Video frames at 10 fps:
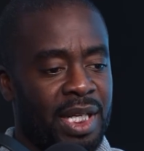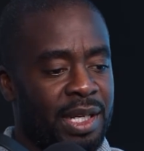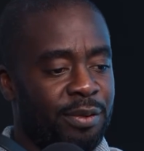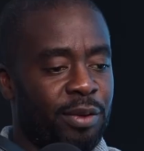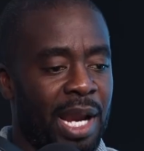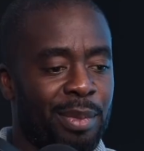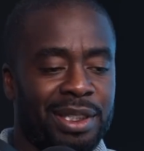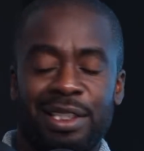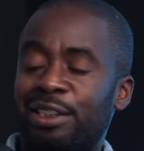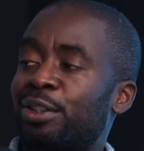
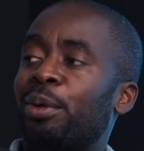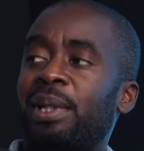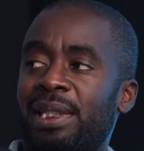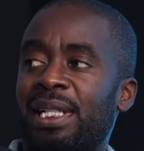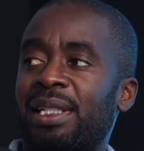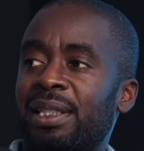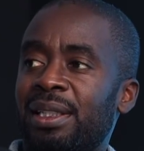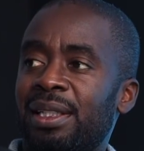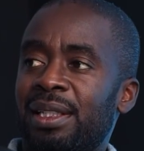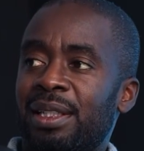fragmented storytelling,
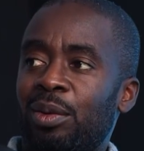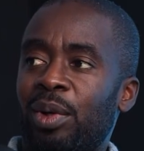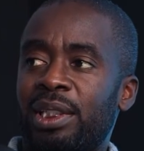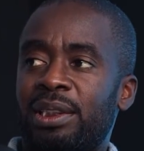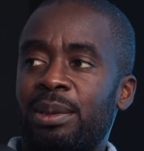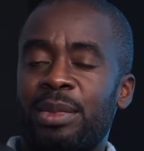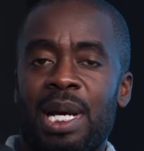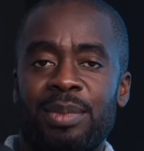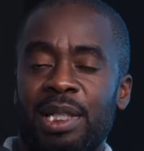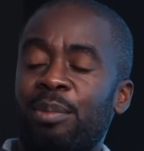which
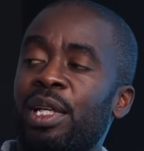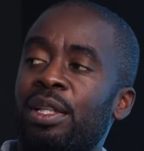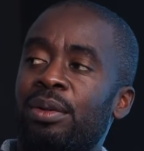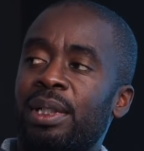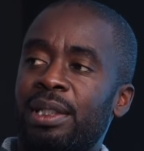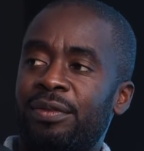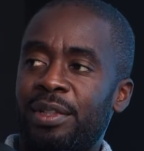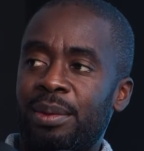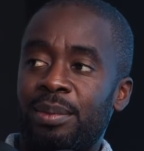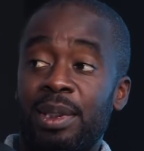sometimes that could be annoying in
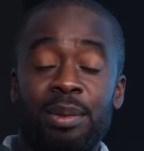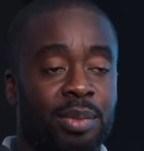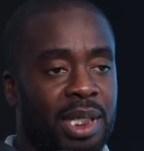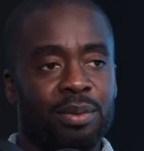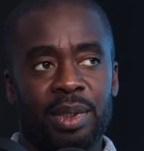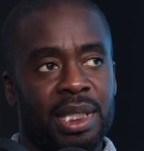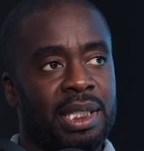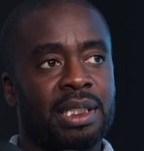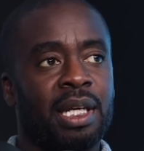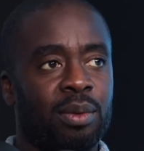film, but with
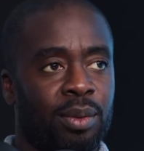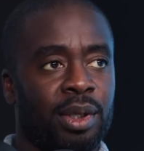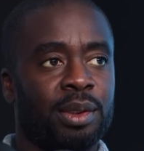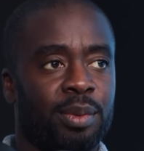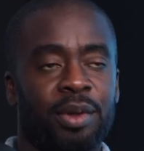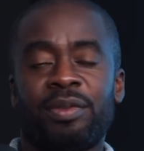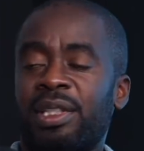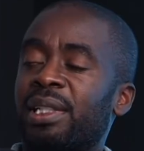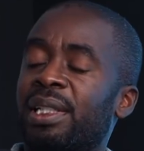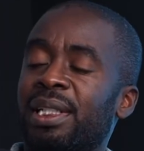this, it worked perfectly.